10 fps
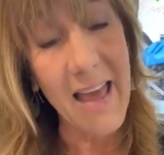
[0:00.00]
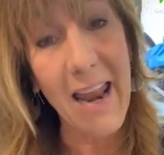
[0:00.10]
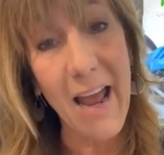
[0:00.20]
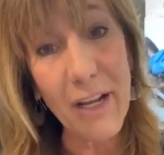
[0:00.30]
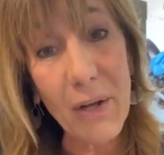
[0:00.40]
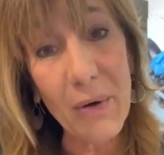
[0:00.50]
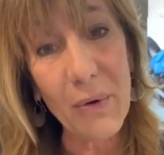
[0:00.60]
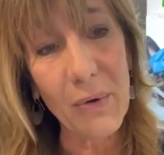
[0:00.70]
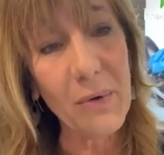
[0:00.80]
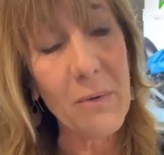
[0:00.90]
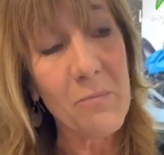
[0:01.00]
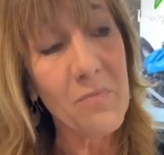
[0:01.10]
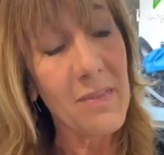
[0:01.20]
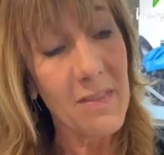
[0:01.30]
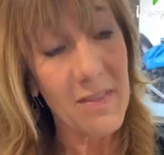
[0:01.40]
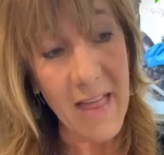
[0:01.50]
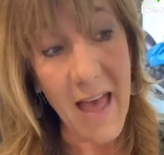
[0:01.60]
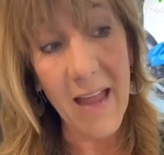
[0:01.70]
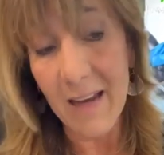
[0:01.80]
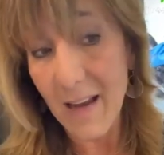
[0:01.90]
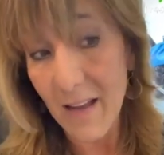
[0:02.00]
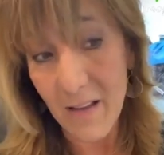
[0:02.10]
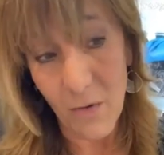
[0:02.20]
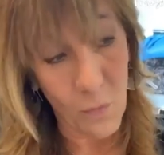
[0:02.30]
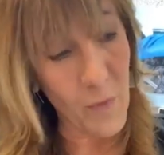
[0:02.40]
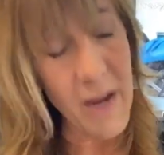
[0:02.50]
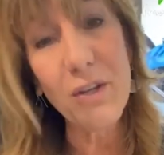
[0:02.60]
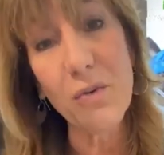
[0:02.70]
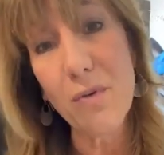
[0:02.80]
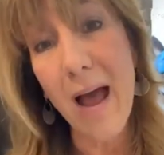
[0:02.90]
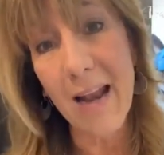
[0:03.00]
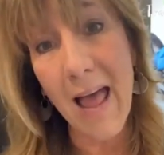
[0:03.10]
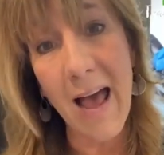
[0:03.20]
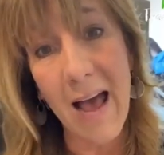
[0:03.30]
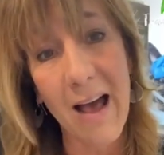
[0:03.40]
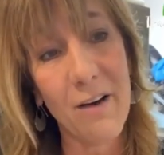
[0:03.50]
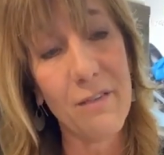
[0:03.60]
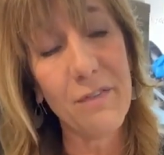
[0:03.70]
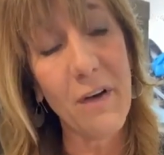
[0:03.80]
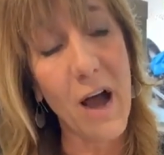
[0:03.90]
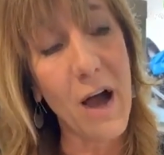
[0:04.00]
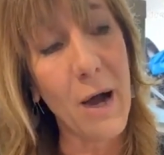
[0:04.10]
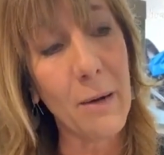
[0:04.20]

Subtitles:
and I knew that we do not have